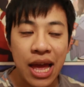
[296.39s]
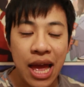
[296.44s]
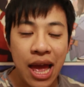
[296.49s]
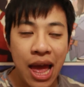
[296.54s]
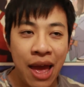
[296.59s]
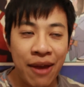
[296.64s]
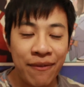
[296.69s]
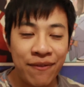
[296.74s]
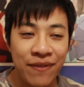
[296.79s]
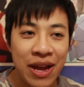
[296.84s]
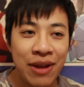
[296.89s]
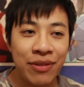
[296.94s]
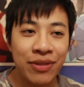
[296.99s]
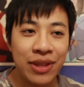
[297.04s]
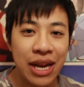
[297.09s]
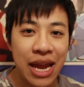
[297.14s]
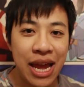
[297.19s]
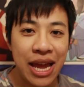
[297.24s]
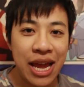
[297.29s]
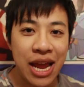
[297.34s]
have found
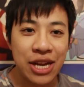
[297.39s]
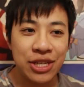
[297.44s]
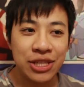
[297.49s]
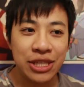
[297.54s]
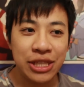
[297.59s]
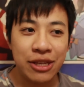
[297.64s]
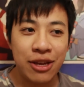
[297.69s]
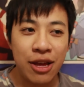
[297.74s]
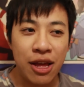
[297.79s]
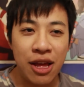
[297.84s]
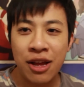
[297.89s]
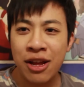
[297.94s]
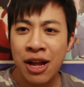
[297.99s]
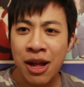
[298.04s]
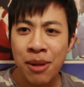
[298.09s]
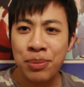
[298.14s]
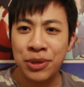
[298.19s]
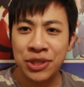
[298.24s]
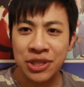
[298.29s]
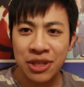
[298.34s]
that I actually
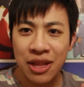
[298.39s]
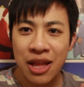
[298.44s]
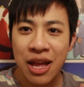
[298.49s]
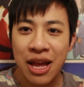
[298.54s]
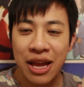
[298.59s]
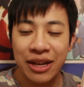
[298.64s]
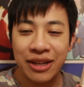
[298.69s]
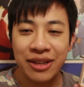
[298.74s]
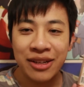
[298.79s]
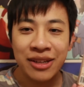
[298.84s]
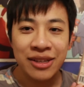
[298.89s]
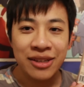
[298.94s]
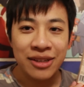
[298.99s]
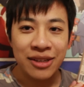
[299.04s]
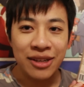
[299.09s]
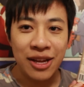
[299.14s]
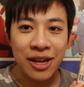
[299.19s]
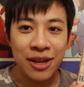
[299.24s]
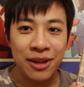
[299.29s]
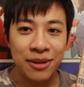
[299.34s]
accomplish a lot
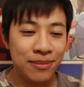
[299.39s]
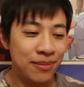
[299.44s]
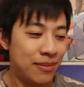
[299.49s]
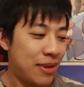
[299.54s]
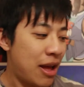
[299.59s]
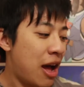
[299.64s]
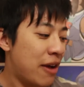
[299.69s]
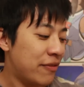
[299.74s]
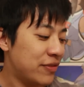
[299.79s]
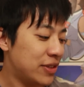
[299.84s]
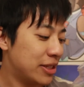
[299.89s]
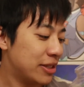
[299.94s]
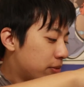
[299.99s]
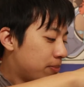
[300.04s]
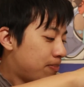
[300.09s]
often.